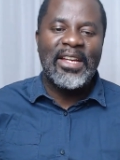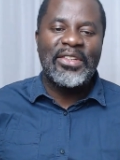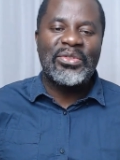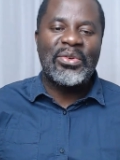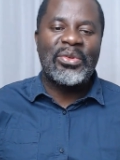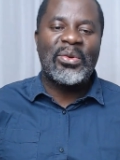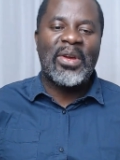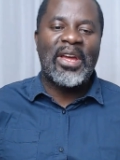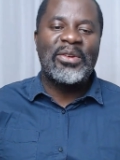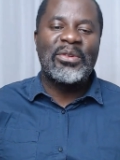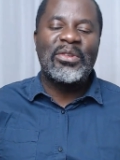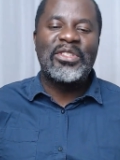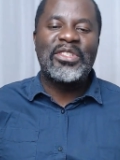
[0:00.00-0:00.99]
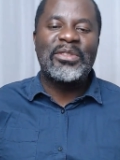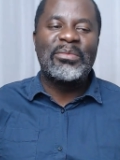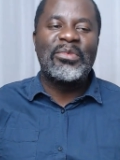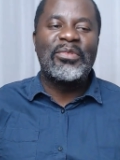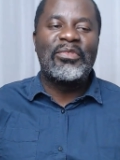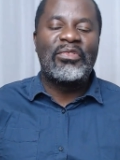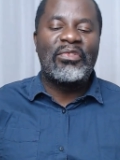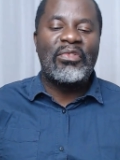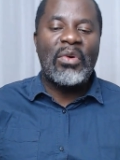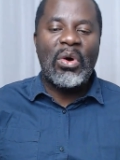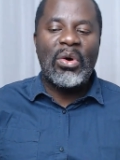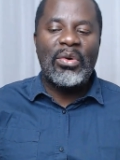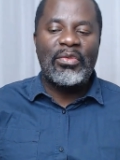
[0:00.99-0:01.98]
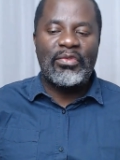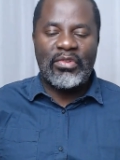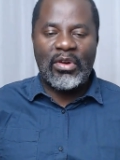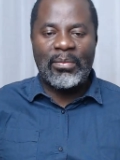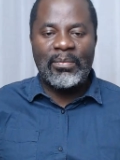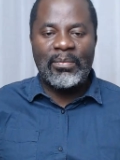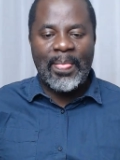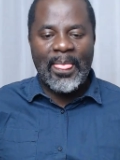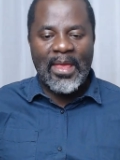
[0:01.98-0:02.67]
So you cannot remove for from